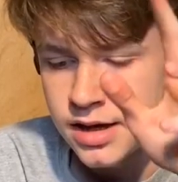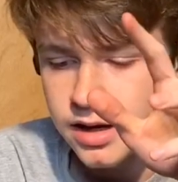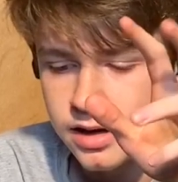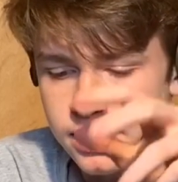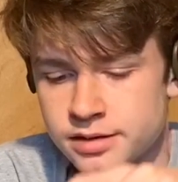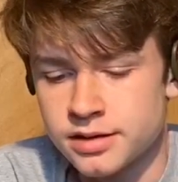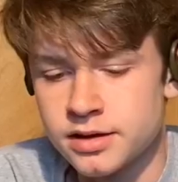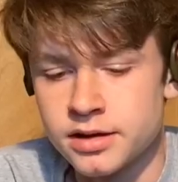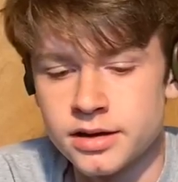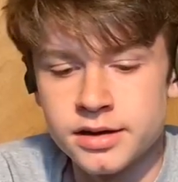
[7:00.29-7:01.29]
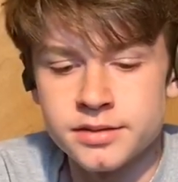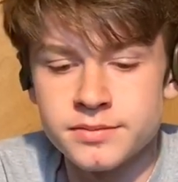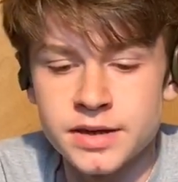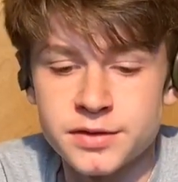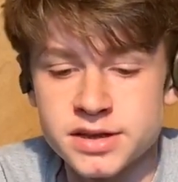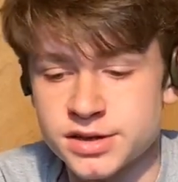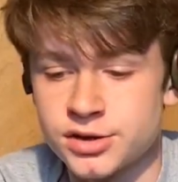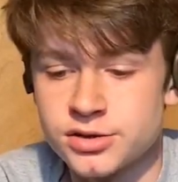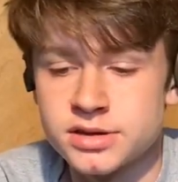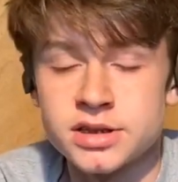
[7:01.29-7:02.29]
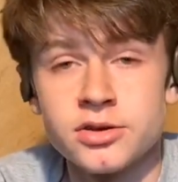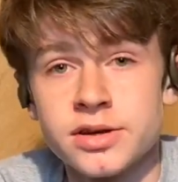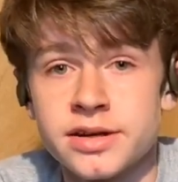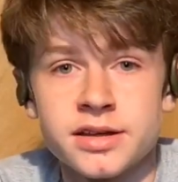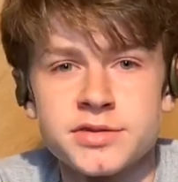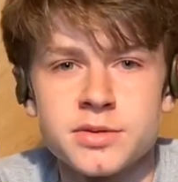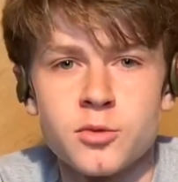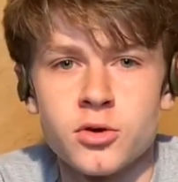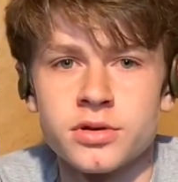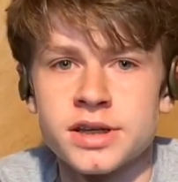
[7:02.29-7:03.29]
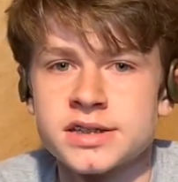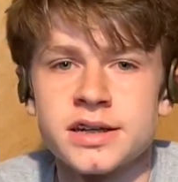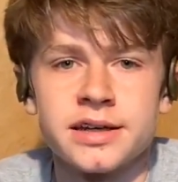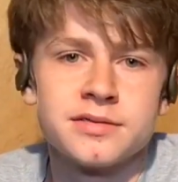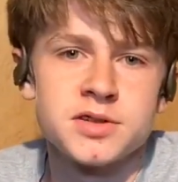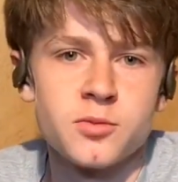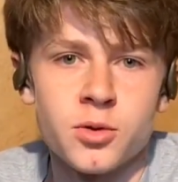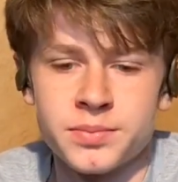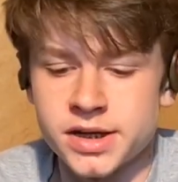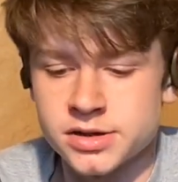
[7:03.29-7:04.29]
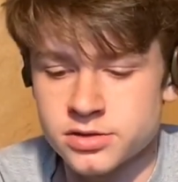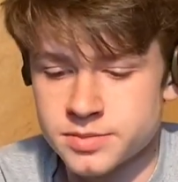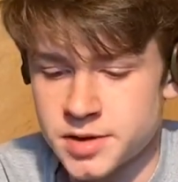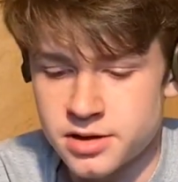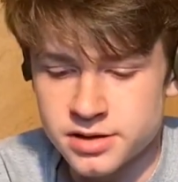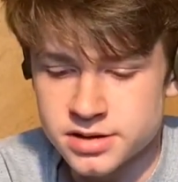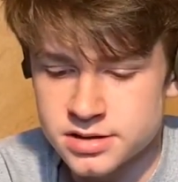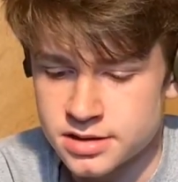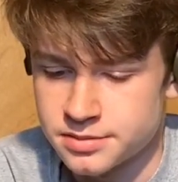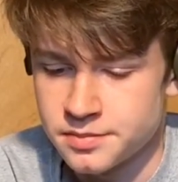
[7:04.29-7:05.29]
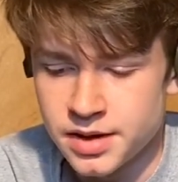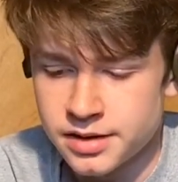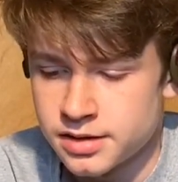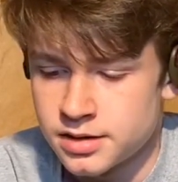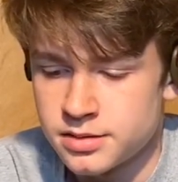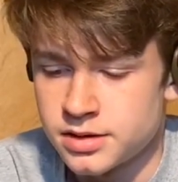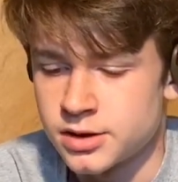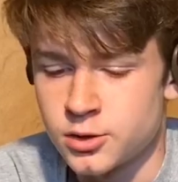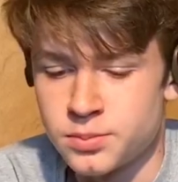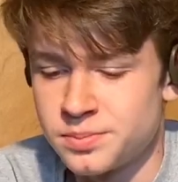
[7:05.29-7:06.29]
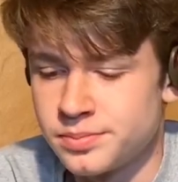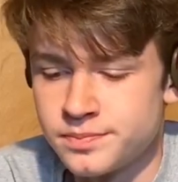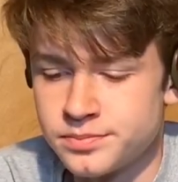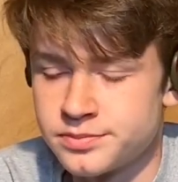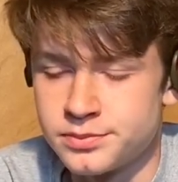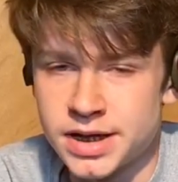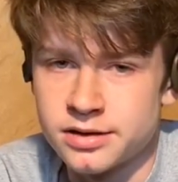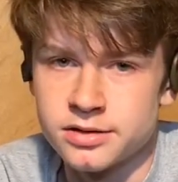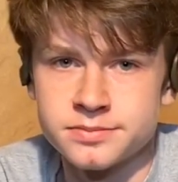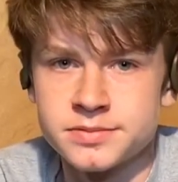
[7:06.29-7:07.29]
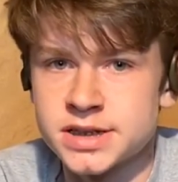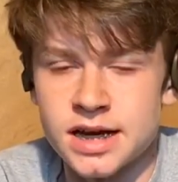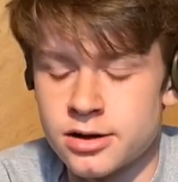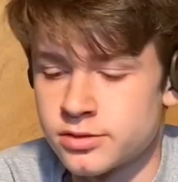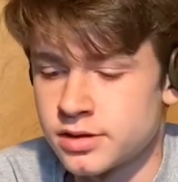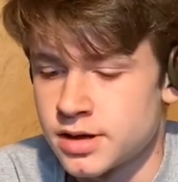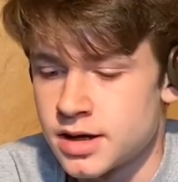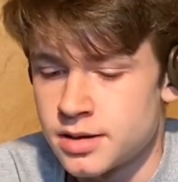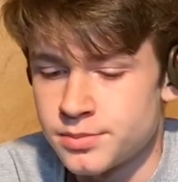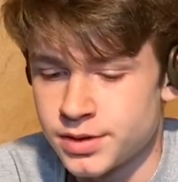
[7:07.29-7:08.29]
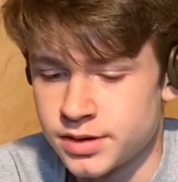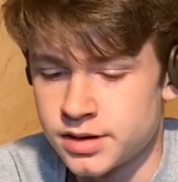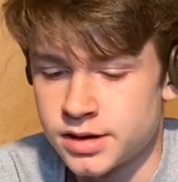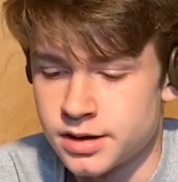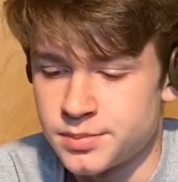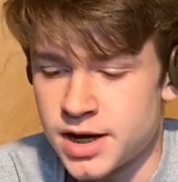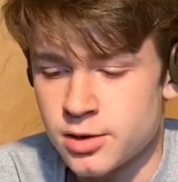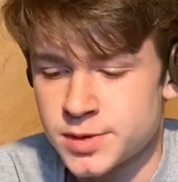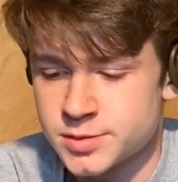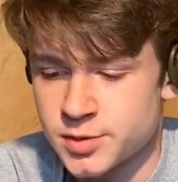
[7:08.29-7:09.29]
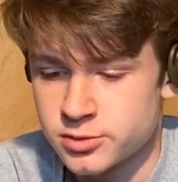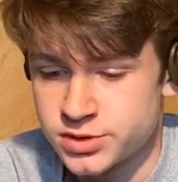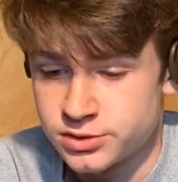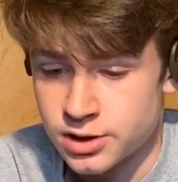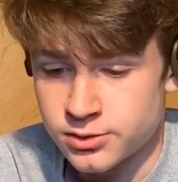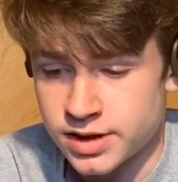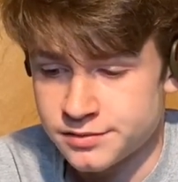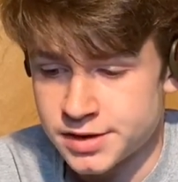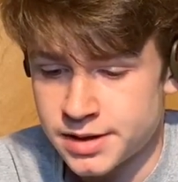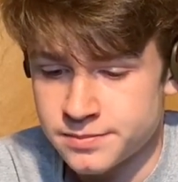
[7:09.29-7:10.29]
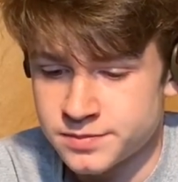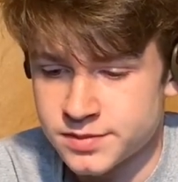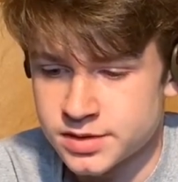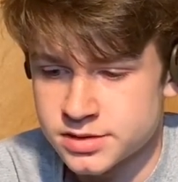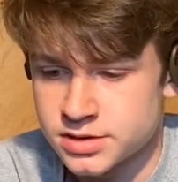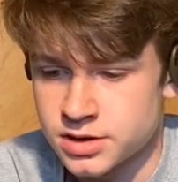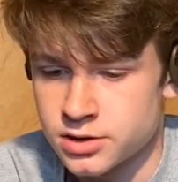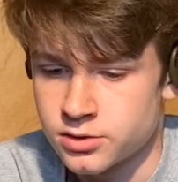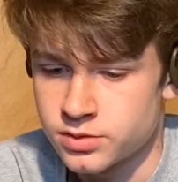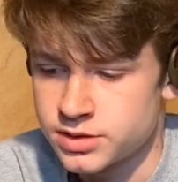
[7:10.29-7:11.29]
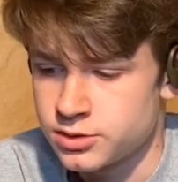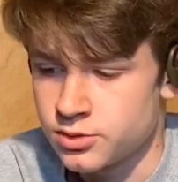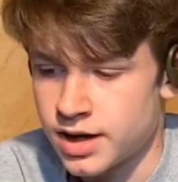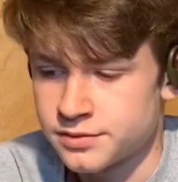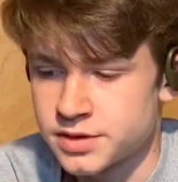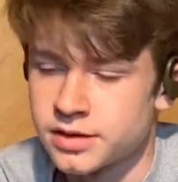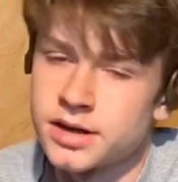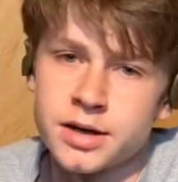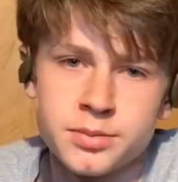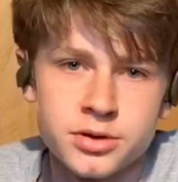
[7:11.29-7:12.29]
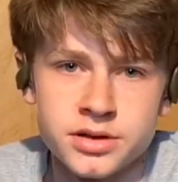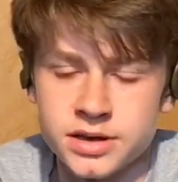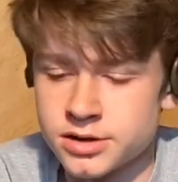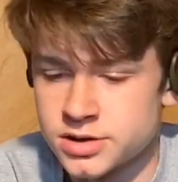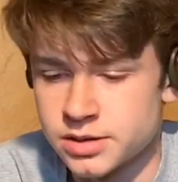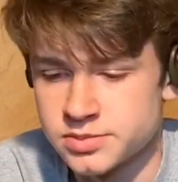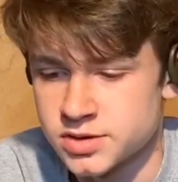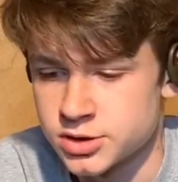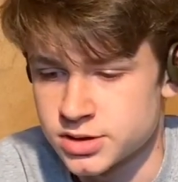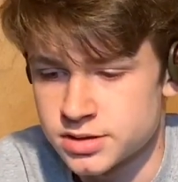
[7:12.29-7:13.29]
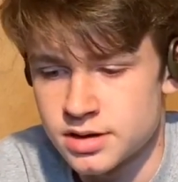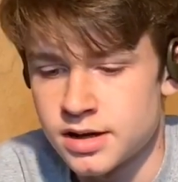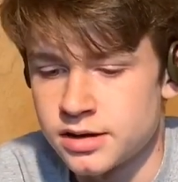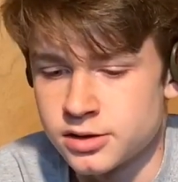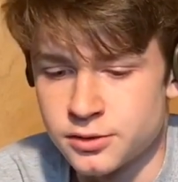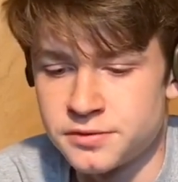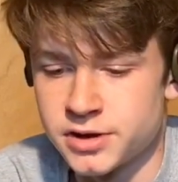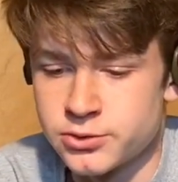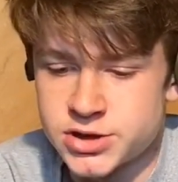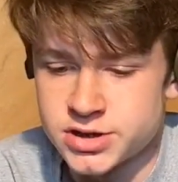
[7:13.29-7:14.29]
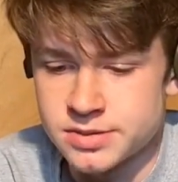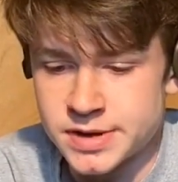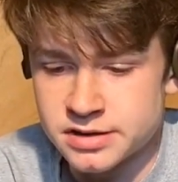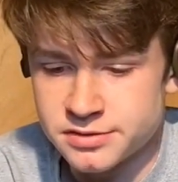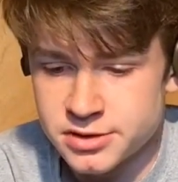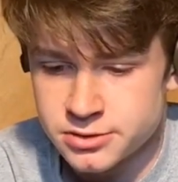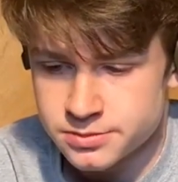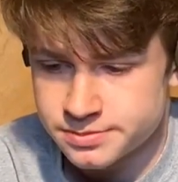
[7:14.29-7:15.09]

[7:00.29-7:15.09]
And if it is a good seal, it gives you more, they say it gives you more bass response and, you know, better sound. But Powerbeats Pro don't have that. So you have to kind of put in the ear tips and just, you know, feel which is the best for you.